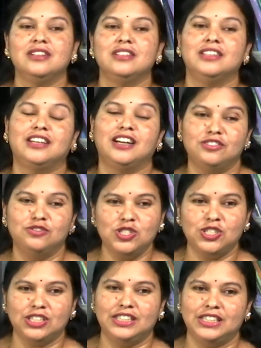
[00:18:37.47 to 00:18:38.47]
the
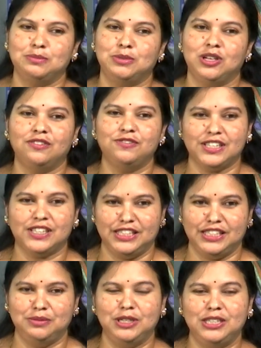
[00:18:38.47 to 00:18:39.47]
conversion table of
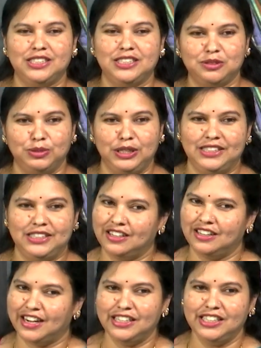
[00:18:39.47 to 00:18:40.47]
centimeter, meter
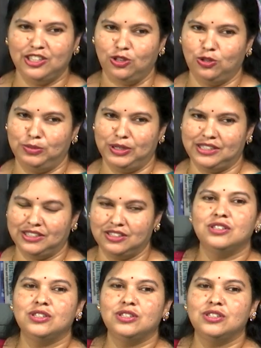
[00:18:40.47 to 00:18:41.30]
and kilometer.